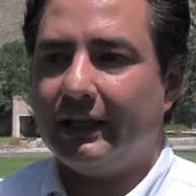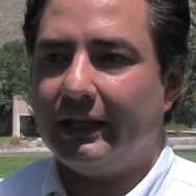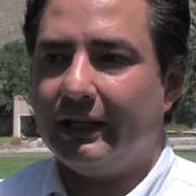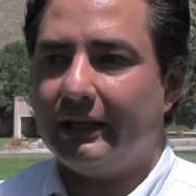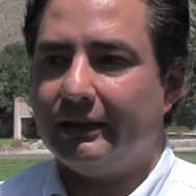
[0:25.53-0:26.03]

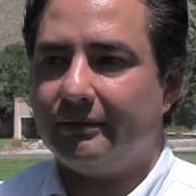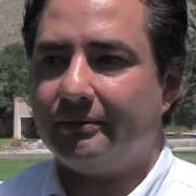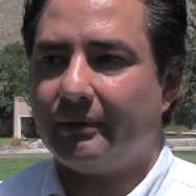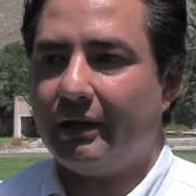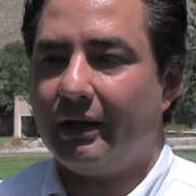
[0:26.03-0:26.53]
and,
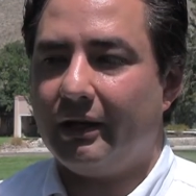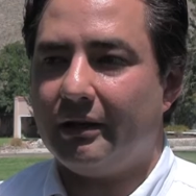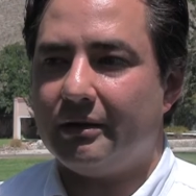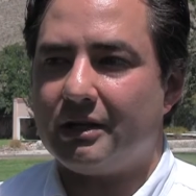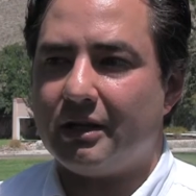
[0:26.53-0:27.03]

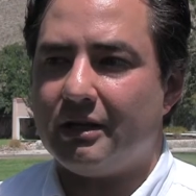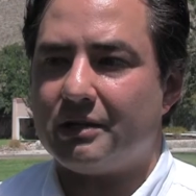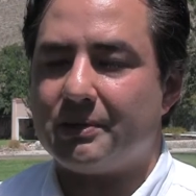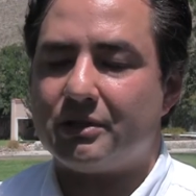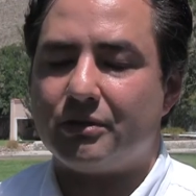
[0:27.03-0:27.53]
and, and
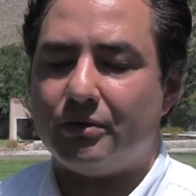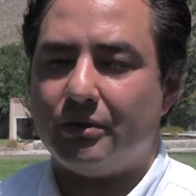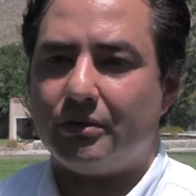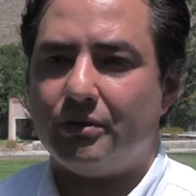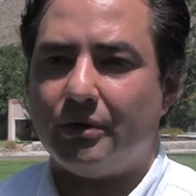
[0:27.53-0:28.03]
especially to,
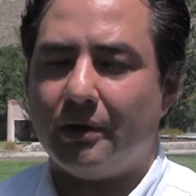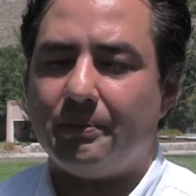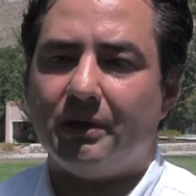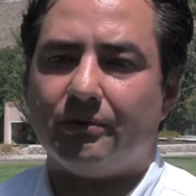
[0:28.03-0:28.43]
to uh, be